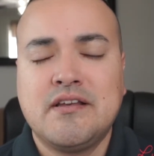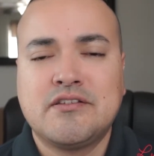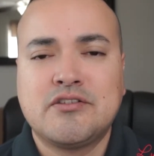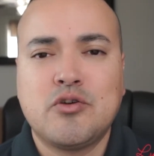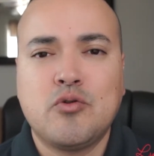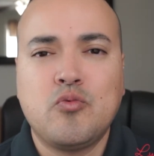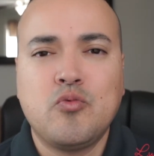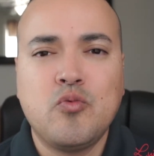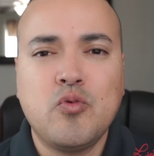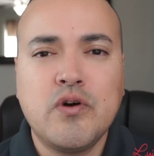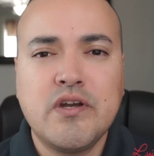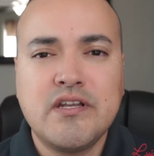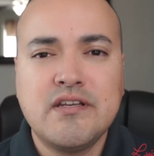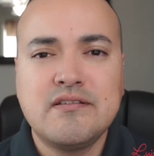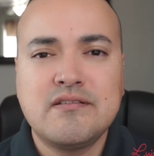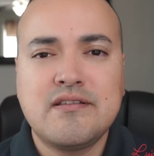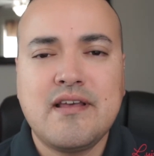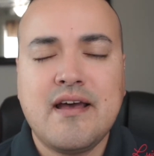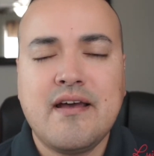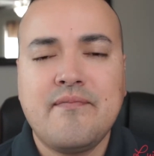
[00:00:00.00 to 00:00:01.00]
So what
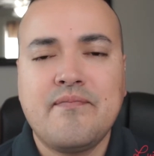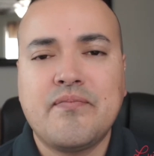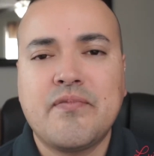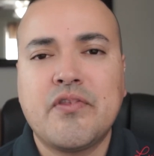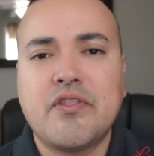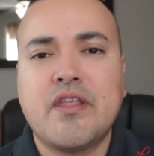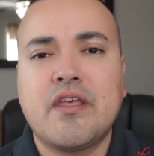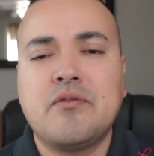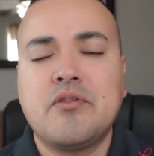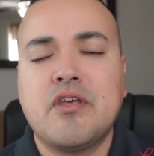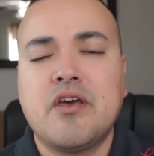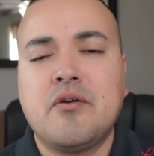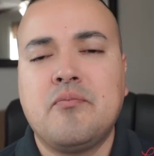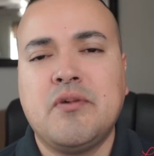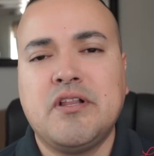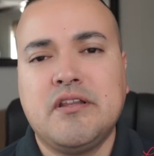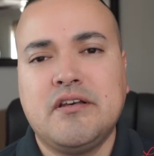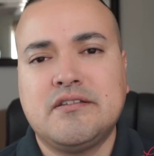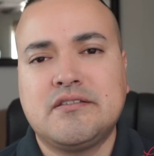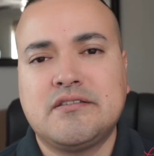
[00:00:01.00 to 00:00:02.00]
is that?
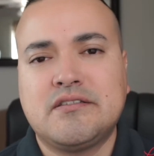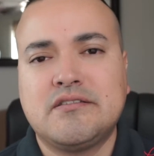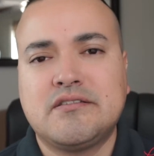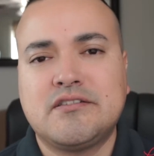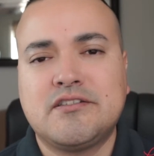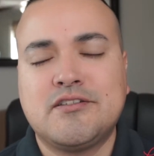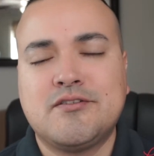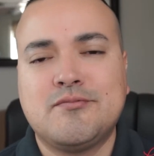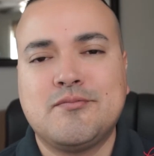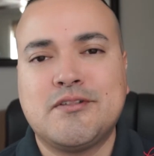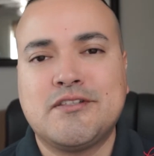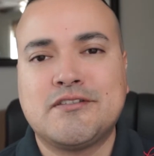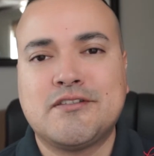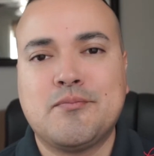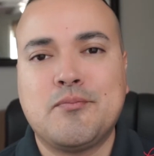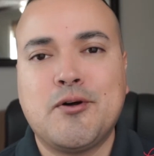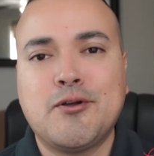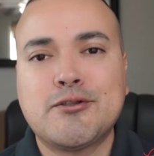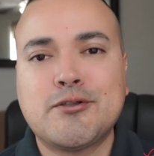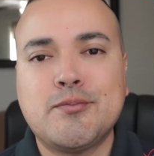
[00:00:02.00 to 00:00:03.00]
MLS system is the
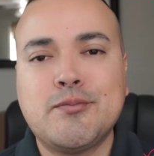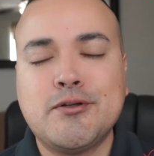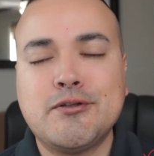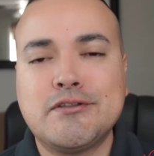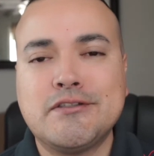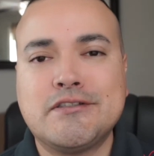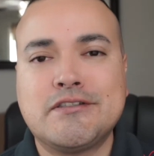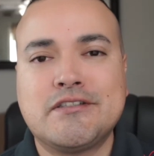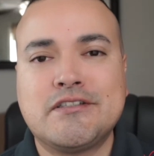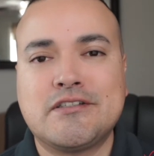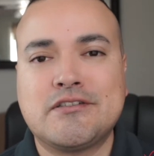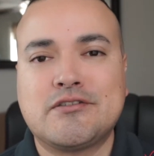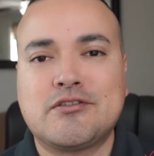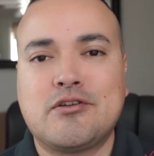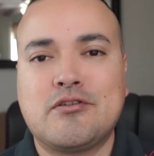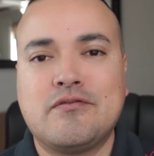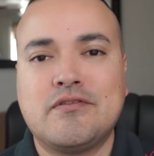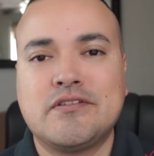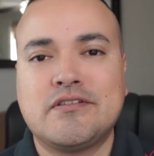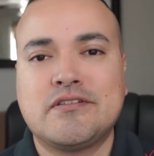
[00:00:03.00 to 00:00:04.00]
multiple listing
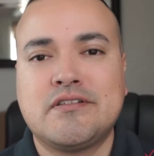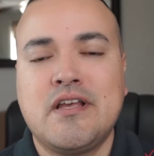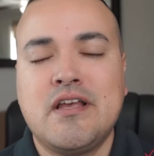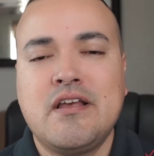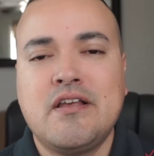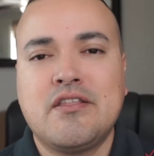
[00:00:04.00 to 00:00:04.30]
service.